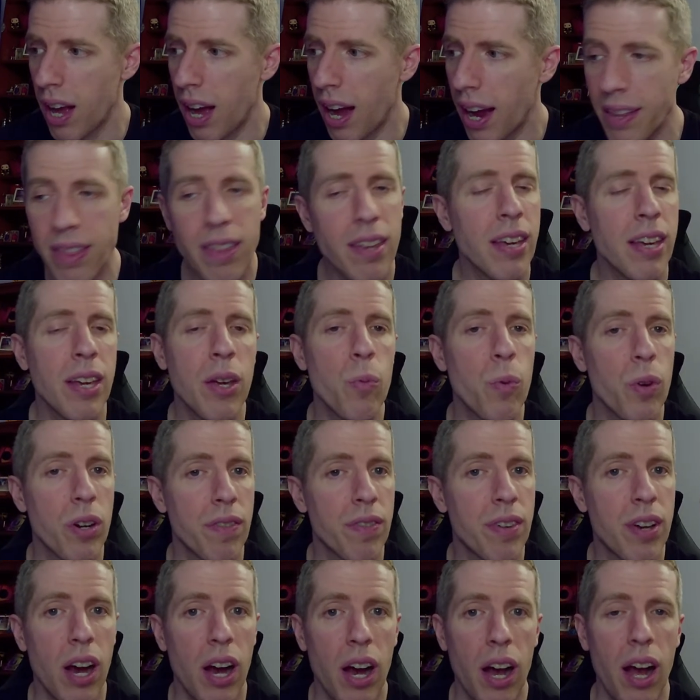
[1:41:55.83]
I think he would
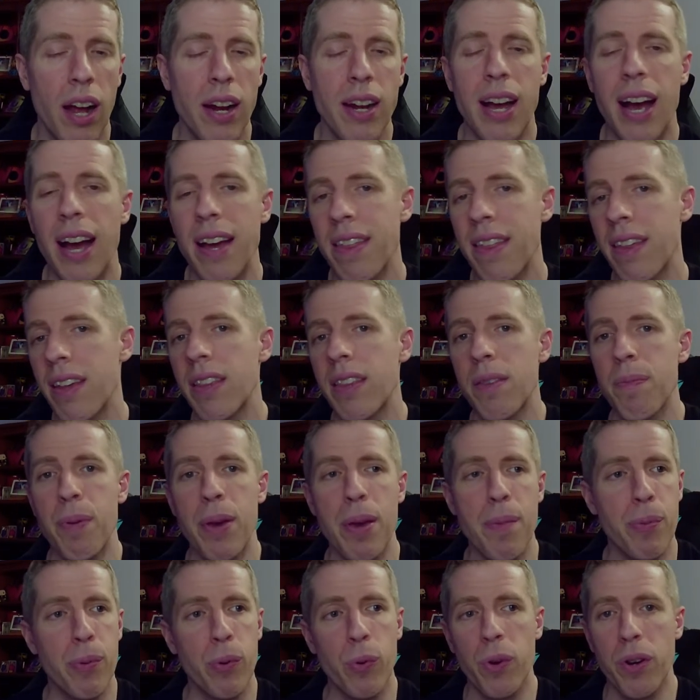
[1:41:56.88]
have gone. I think
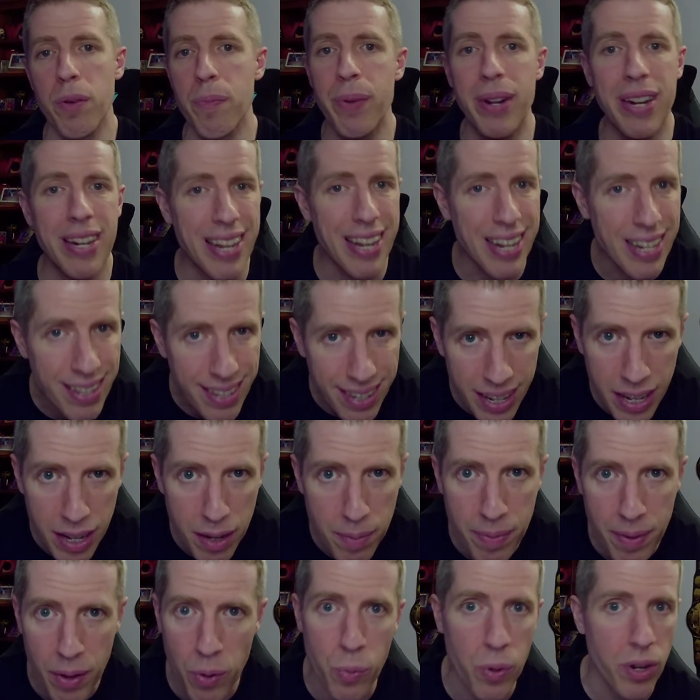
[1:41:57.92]
people would have been into
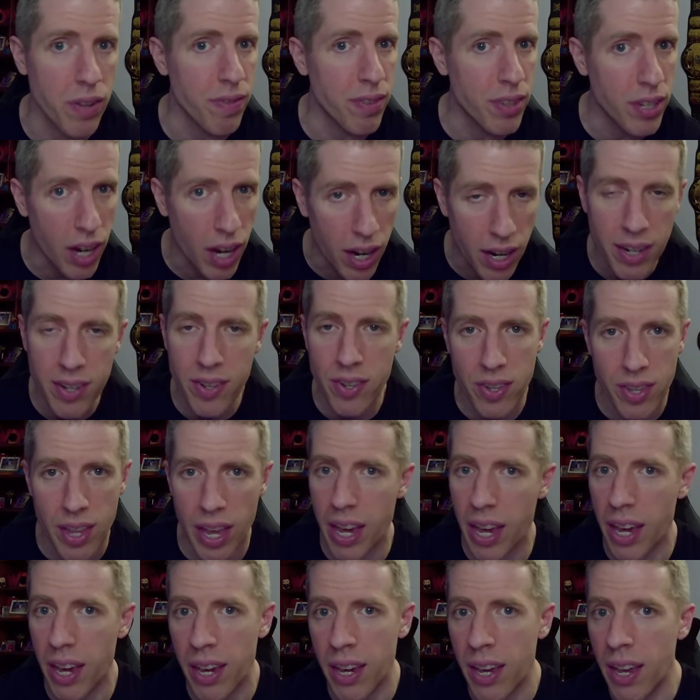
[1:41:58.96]
him. They would have dug
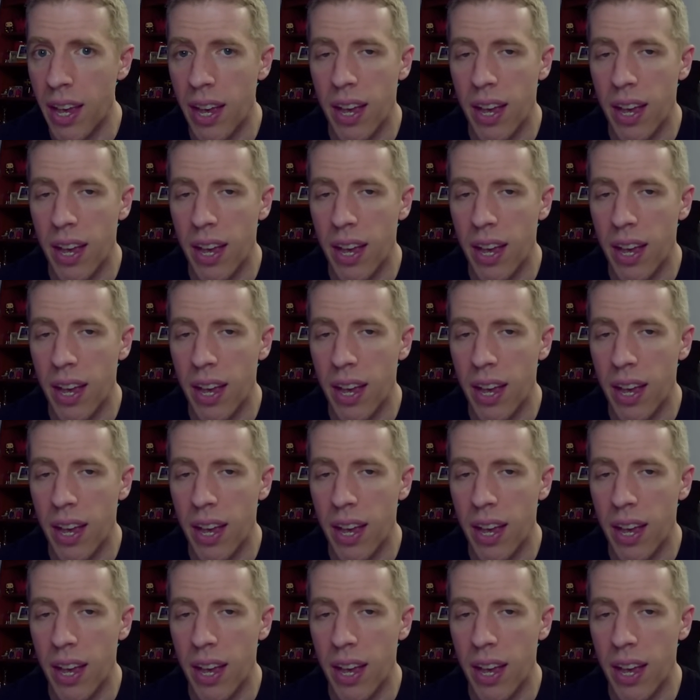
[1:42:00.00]
Sting.